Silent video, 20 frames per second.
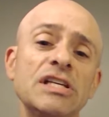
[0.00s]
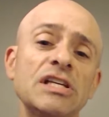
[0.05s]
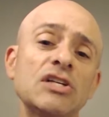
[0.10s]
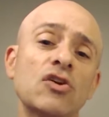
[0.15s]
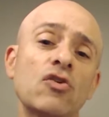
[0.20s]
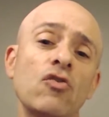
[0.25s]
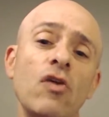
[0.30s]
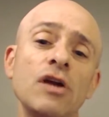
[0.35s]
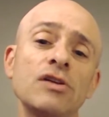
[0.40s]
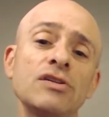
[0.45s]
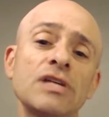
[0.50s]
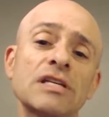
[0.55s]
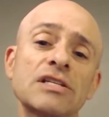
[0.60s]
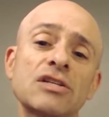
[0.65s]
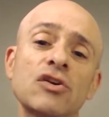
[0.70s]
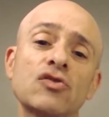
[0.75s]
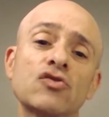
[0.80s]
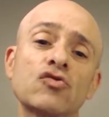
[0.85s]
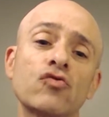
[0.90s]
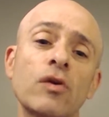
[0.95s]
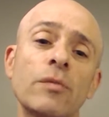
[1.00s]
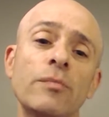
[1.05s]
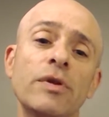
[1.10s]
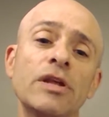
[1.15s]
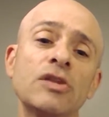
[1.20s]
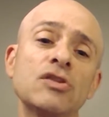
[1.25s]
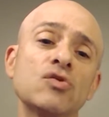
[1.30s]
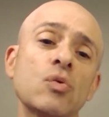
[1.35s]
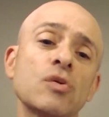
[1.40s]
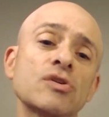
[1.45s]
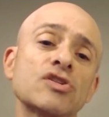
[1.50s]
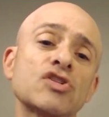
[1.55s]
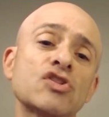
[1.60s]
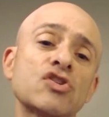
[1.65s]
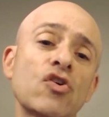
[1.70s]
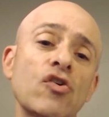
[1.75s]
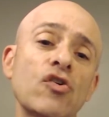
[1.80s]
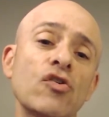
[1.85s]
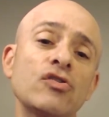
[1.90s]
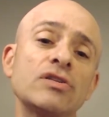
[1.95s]
crunch has contributed to a
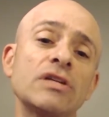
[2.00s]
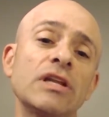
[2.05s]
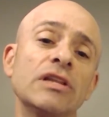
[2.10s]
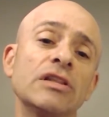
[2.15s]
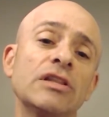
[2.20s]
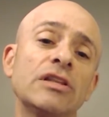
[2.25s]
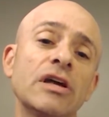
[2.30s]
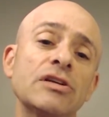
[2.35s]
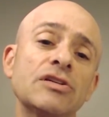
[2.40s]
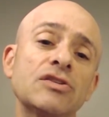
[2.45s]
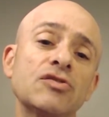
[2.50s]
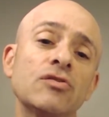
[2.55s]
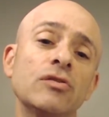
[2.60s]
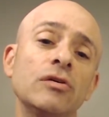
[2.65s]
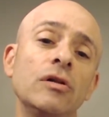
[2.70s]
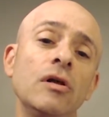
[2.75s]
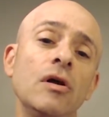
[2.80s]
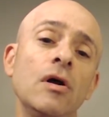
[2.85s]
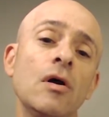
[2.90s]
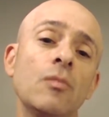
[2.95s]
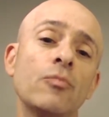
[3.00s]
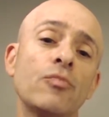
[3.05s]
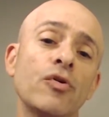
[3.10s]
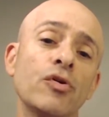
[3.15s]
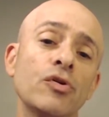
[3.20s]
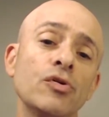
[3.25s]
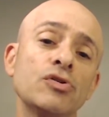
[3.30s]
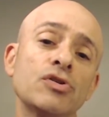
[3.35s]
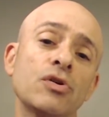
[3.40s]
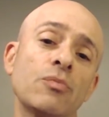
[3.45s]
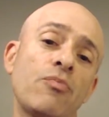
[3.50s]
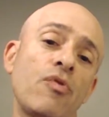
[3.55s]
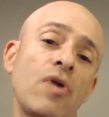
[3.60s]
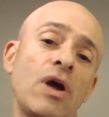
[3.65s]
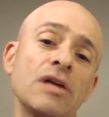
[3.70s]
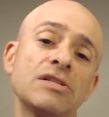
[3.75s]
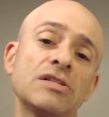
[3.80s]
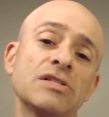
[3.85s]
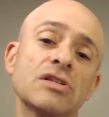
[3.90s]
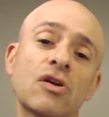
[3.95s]
surge in industrial producer
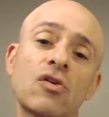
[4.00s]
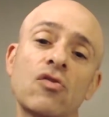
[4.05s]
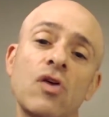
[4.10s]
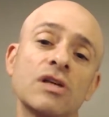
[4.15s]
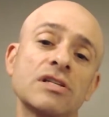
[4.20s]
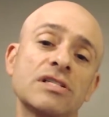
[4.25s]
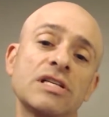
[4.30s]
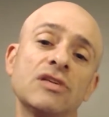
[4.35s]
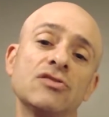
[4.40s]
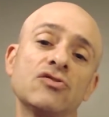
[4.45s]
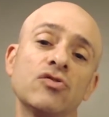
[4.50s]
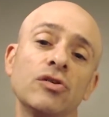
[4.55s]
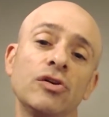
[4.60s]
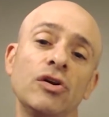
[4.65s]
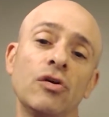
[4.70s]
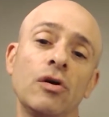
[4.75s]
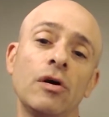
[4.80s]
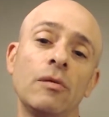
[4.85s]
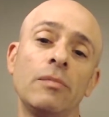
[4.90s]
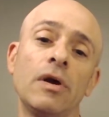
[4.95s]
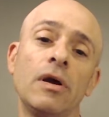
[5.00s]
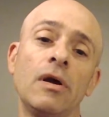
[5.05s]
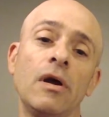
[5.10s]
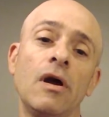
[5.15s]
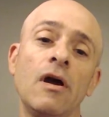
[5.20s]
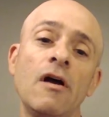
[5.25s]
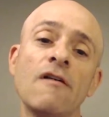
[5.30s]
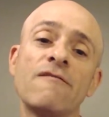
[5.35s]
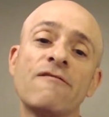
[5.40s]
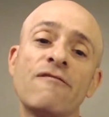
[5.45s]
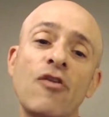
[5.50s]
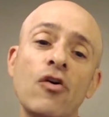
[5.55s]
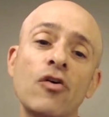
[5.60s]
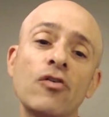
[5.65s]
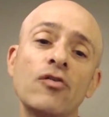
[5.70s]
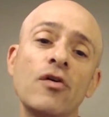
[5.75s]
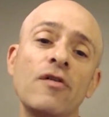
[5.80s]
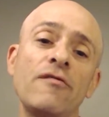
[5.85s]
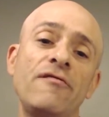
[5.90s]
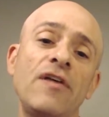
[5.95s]
prices across Central Europe,
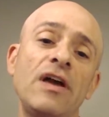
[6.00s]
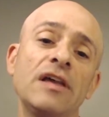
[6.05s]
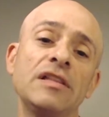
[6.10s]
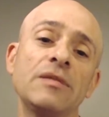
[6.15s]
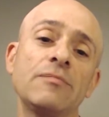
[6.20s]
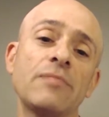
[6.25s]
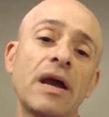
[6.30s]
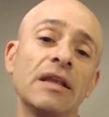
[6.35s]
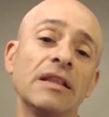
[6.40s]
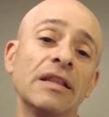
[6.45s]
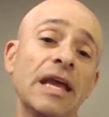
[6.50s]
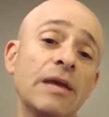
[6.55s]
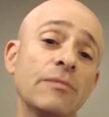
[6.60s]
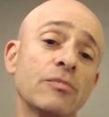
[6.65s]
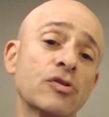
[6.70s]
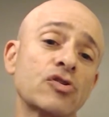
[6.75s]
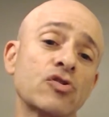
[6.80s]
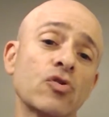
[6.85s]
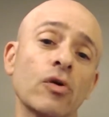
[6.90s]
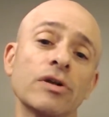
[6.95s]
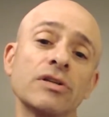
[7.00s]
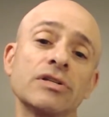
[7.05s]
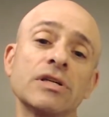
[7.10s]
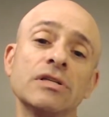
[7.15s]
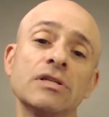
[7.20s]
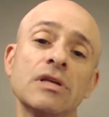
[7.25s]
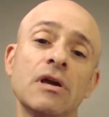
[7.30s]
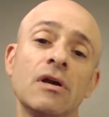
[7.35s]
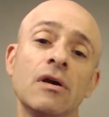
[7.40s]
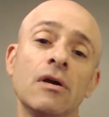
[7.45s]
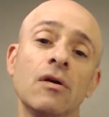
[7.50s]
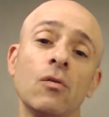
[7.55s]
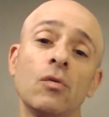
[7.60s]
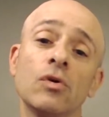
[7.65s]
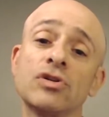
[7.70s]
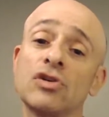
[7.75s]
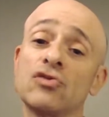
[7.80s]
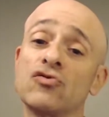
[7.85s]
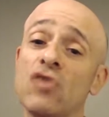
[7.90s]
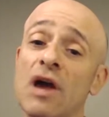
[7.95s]
further affected by labor shortages, which
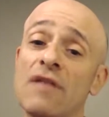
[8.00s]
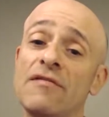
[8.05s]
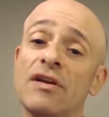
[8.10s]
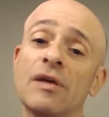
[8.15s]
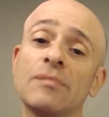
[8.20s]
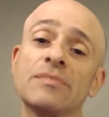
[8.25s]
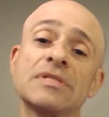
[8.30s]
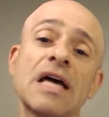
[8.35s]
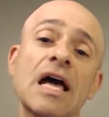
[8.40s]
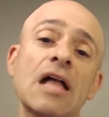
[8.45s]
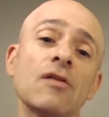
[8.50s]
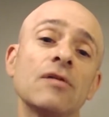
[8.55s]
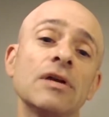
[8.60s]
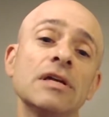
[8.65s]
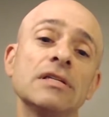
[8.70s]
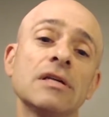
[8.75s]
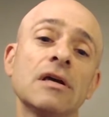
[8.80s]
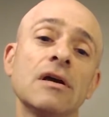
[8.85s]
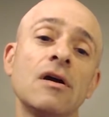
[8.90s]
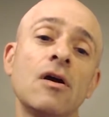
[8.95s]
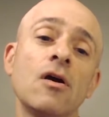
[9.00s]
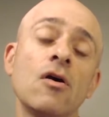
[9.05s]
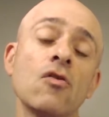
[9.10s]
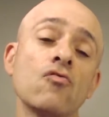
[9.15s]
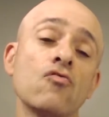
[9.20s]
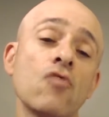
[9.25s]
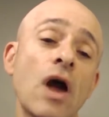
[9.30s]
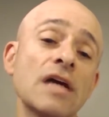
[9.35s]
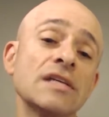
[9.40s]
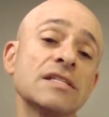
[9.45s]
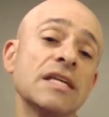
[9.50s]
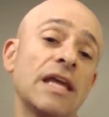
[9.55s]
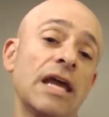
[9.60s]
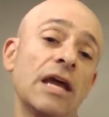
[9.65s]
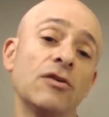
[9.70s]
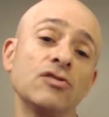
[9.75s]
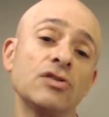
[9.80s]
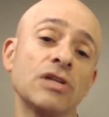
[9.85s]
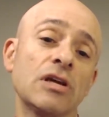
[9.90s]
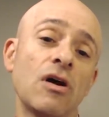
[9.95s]
are driving up salaries, rising
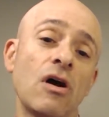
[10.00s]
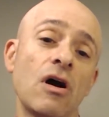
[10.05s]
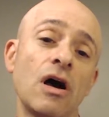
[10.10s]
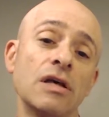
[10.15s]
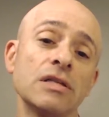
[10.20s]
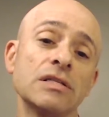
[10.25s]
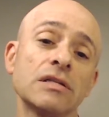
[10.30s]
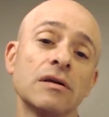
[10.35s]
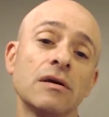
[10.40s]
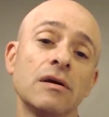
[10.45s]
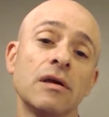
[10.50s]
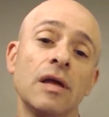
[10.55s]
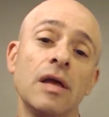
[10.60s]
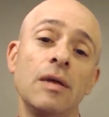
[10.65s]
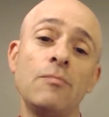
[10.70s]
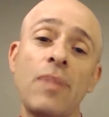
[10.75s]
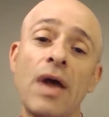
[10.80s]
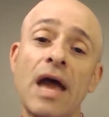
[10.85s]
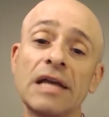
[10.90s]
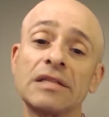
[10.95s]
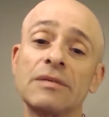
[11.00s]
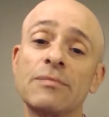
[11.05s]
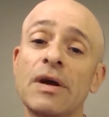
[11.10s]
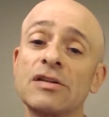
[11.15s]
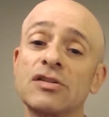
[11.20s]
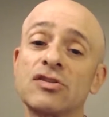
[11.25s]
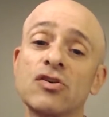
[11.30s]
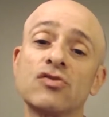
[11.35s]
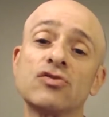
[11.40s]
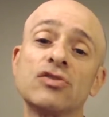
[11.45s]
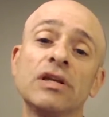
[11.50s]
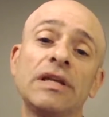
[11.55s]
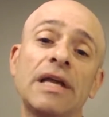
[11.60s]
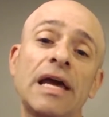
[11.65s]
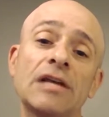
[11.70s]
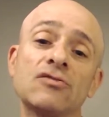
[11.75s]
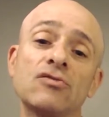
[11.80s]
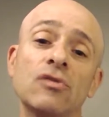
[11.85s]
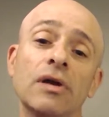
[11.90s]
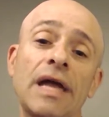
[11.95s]
energy costs, impacted by surging
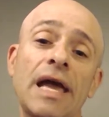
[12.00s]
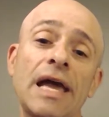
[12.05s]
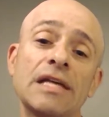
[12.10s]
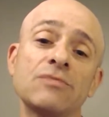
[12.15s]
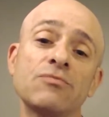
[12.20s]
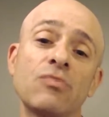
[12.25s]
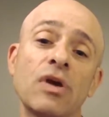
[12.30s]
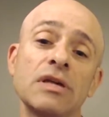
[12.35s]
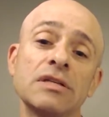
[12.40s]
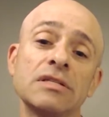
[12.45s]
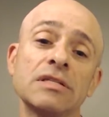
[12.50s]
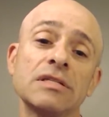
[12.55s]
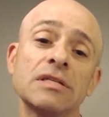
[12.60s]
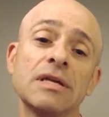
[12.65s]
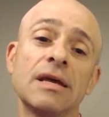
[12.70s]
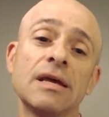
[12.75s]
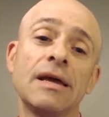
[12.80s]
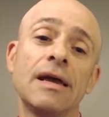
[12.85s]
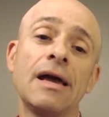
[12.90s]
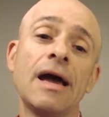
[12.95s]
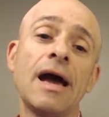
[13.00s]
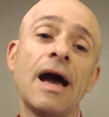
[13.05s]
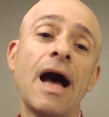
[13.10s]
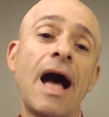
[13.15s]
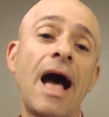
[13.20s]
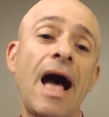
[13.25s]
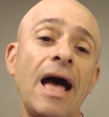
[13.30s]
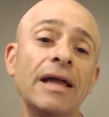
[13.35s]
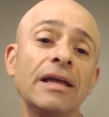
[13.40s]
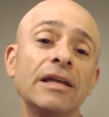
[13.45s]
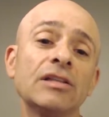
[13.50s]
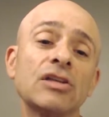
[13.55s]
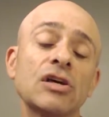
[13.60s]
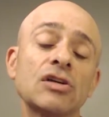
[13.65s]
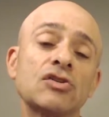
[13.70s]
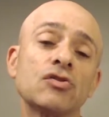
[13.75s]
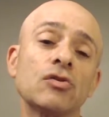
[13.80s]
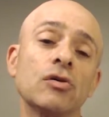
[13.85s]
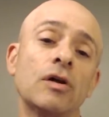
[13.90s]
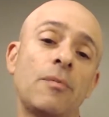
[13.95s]
natural gas prices, high
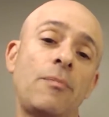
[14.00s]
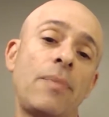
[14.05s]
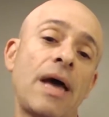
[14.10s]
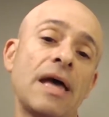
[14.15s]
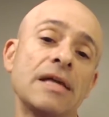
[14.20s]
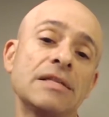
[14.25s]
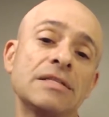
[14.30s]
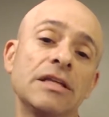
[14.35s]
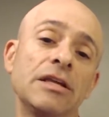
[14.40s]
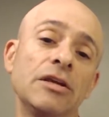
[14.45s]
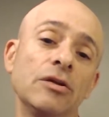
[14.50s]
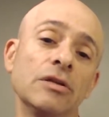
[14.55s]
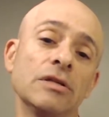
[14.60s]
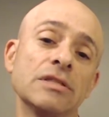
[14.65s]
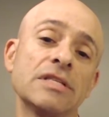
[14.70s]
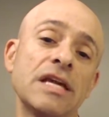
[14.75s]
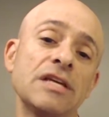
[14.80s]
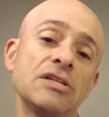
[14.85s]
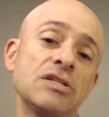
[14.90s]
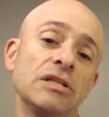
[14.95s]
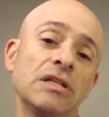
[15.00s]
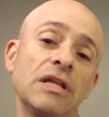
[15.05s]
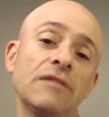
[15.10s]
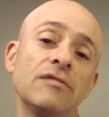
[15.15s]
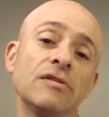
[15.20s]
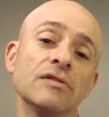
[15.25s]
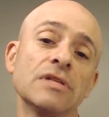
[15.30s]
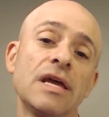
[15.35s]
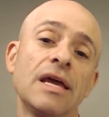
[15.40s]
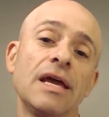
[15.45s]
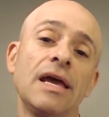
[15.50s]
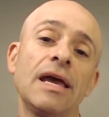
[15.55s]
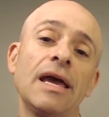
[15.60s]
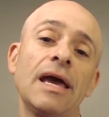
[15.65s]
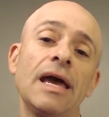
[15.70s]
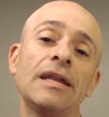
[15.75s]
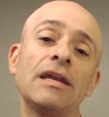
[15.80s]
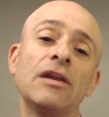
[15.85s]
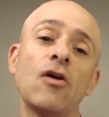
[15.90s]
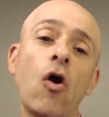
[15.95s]
industrial capacity utilization levels,
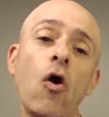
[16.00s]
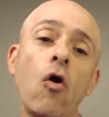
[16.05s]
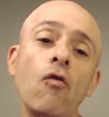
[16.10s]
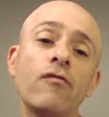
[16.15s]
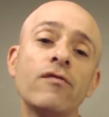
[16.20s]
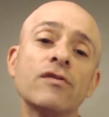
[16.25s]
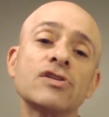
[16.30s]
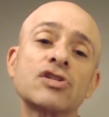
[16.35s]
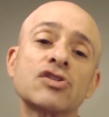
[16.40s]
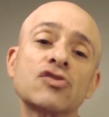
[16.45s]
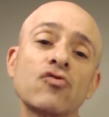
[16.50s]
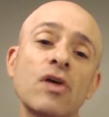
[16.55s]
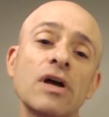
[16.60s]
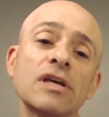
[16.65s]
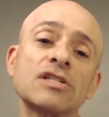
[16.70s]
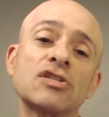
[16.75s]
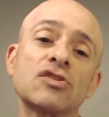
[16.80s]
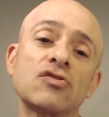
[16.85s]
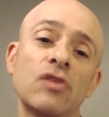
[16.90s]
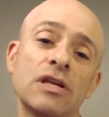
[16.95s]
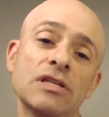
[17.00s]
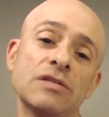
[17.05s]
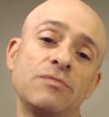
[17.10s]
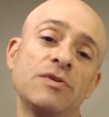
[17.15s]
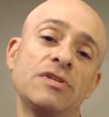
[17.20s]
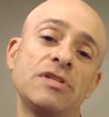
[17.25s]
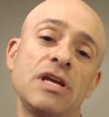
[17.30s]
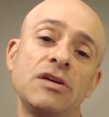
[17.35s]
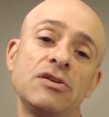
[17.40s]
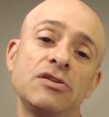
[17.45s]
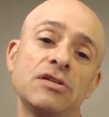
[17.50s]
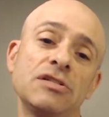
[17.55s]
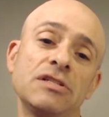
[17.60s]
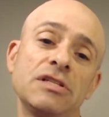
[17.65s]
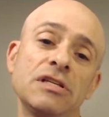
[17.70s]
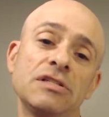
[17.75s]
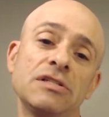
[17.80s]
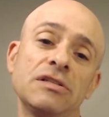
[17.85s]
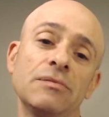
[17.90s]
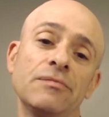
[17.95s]
and an overstressed transportation
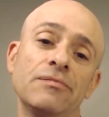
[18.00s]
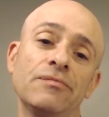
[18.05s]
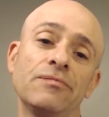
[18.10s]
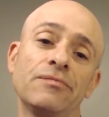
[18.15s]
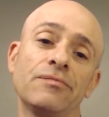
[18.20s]
system."